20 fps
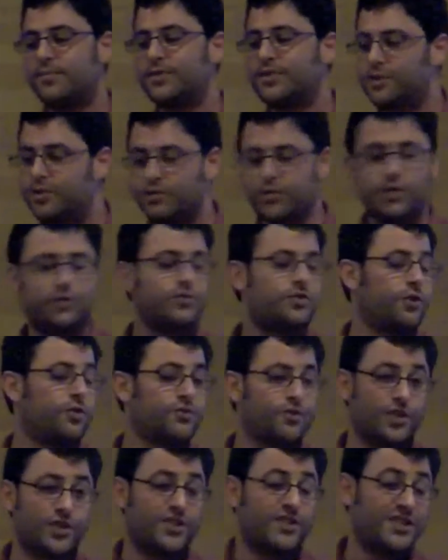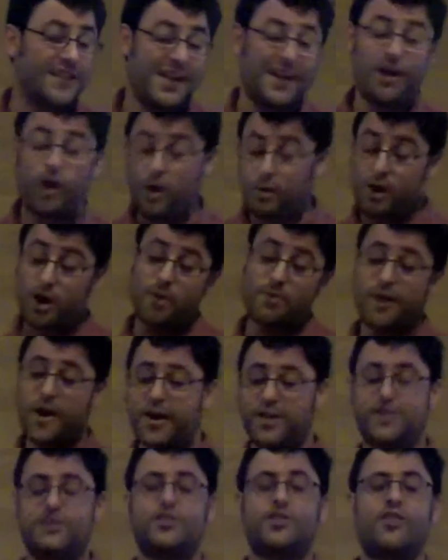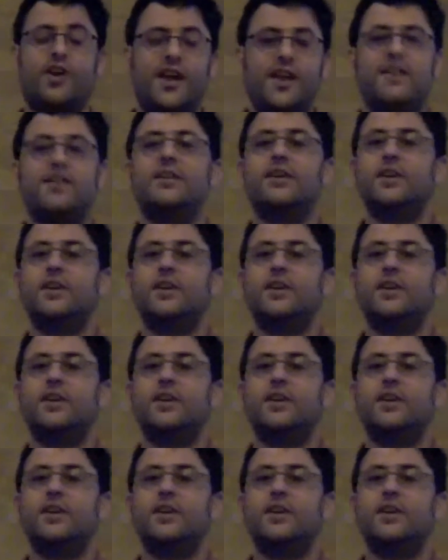So don't just say, oh, our product is great.